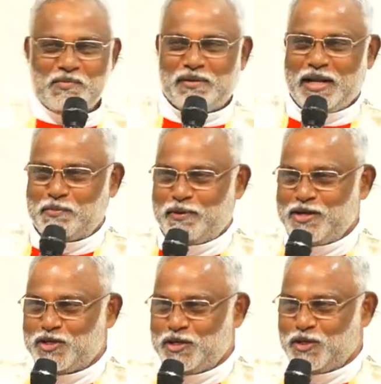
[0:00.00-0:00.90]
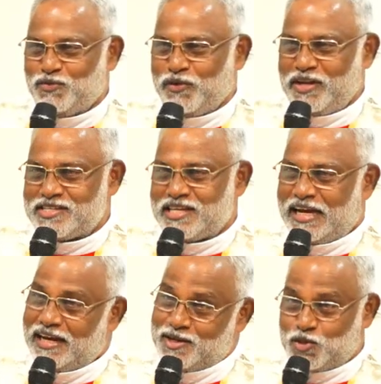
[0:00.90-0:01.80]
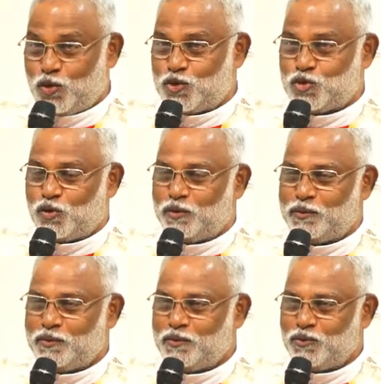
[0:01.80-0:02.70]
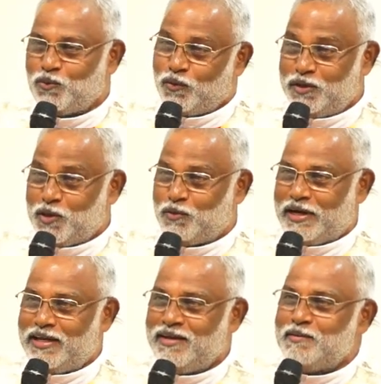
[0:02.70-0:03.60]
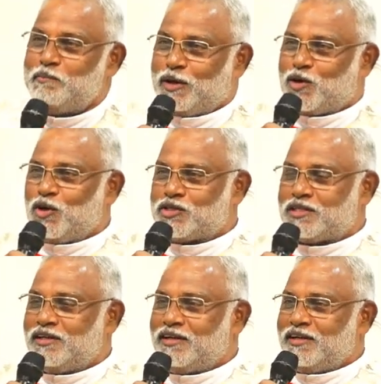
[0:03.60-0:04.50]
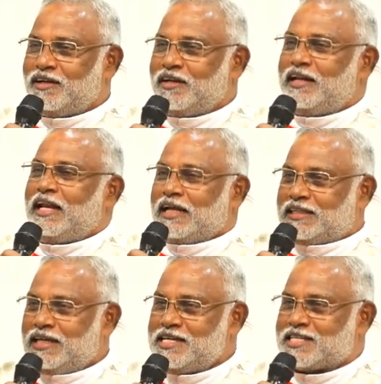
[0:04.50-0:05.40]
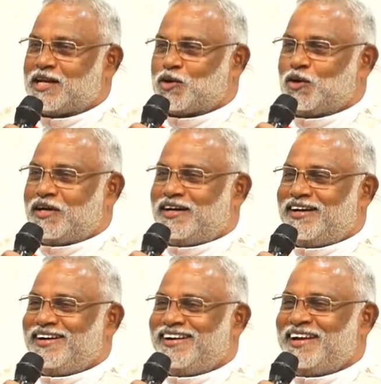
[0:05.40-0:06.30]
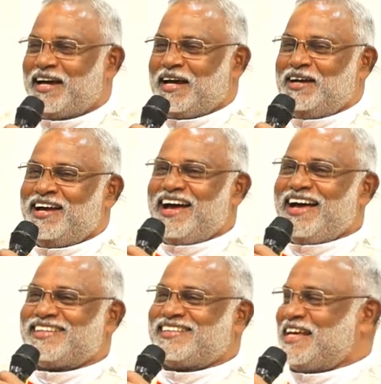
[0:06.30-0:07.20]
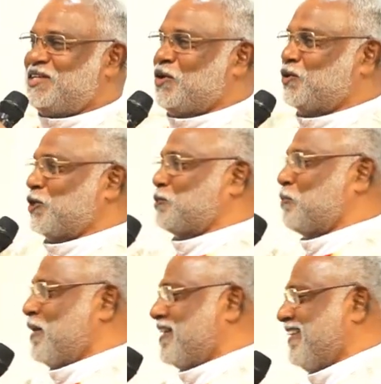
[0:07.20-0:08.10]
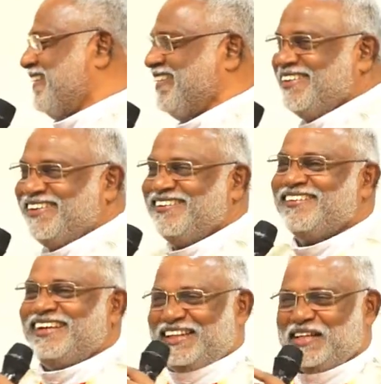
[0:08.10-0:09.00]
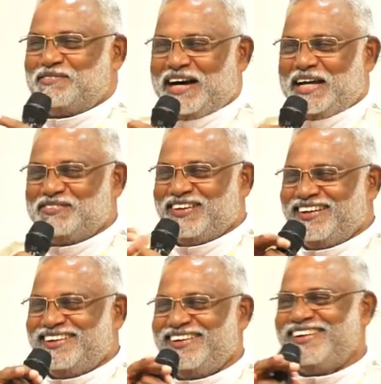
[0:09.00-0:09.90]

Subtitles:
But I appreciate you for your silence also. You know why? Because nothing is recorded as Saint Joseph spoke in the Bible.